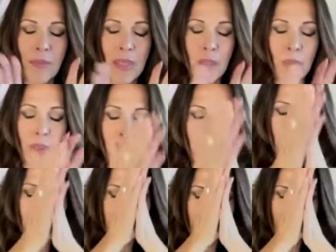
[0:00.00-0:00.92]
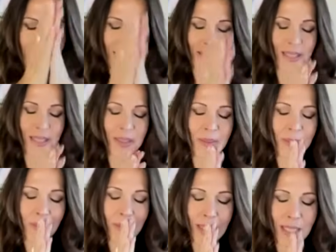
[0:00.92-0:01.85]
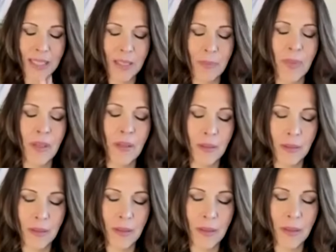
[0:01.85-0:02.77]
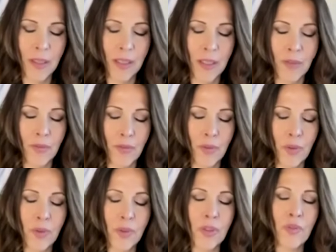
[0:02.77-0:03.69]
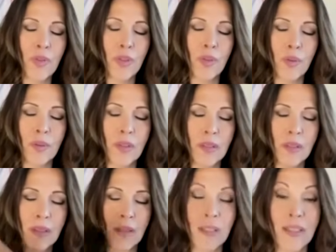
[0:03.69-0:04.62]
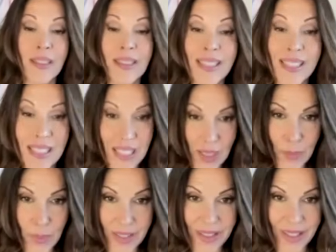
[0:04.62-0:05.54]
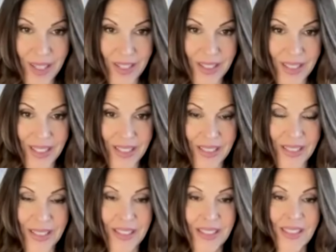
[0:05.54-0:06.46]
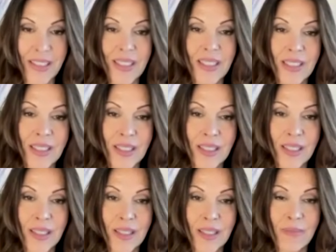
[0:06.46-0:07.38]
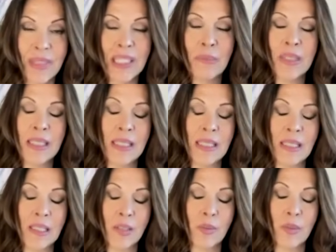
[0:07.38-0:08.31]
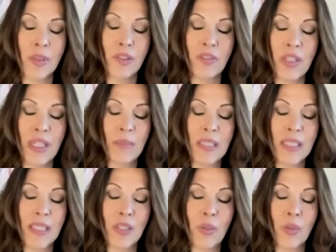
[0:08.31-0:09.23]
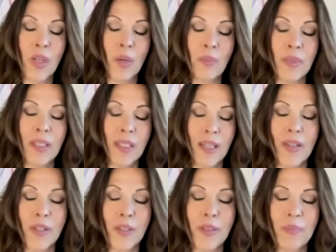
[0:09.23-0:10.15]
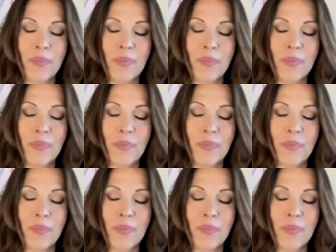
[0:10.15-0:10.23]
May be blessed this month, and for those of you that celebrate the holidays, many blessings with your families as you come together.